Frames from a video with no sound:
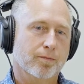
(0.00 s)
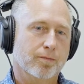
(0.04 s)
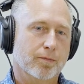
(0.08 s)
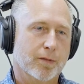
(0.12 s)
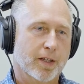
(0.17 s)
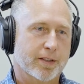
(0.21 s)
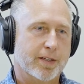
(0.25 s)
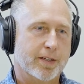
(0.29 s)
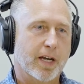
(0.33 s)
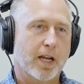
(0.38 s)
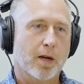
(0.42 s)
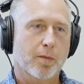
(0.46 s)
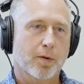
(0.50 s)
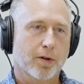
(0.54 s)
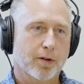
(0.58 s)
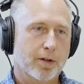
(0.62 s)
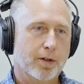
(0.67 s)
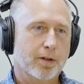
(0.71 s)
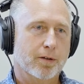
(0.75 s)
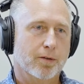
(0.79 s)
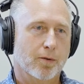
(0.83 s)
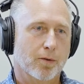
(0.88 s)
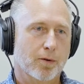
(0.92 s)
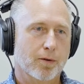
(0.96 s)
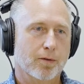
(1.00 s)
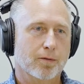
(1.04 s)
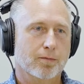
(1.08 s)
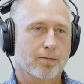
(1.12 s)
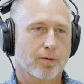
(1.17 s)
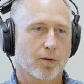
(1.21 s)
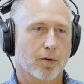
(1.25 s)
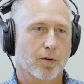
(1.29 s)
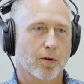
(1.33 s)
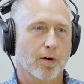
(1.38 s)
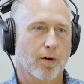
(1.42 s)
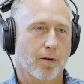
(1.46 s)
attainability or
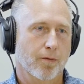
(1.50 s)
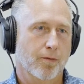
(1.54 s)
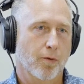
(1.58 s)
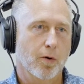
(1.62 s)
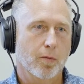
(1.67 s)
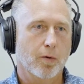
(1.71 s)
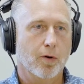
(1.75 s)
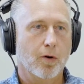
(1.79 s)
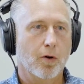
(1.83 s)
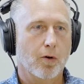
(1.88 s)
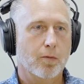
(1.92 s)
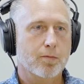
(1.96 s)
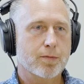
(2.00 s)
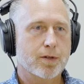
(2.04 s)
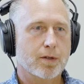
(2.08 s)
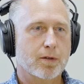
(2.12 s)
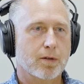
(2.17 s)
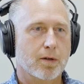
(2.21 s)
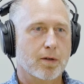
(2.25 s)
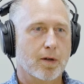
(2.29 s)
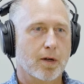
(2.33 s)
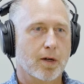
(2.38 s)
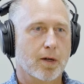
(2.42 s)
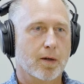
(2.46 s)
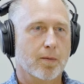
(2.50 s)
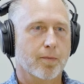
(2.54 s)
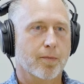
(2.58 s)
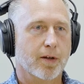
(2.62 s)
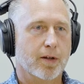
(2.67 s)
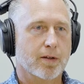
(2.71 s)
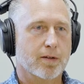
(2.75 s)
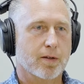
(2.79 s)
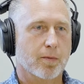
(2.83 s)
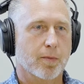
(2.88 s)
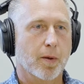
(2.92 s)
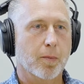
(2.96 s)
affordable homes,
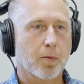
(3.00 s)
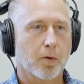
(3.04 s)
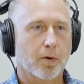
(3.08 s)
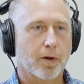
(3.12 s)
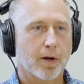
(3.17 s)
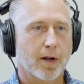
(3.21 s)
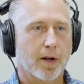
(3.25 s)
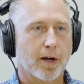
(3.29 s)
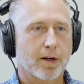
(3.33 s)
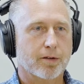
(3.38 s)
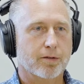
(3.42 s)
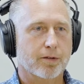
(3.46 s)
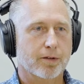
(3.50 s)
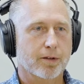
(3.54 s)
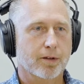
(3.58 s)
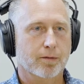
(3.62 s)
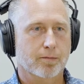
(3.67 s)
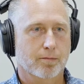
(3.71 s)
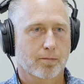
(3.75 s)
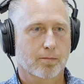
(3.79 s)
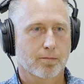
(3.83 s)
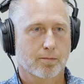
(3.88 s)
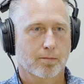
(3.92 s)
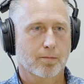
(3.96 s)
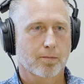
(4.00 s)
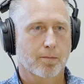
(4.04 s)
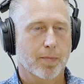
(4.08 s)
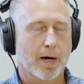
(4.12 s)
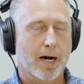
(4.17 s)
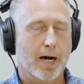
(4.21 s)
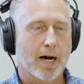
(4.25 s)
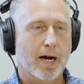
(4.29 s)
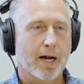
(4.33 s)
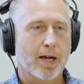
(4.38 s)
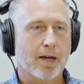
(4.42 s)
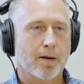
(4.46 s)
things that people can actually buy.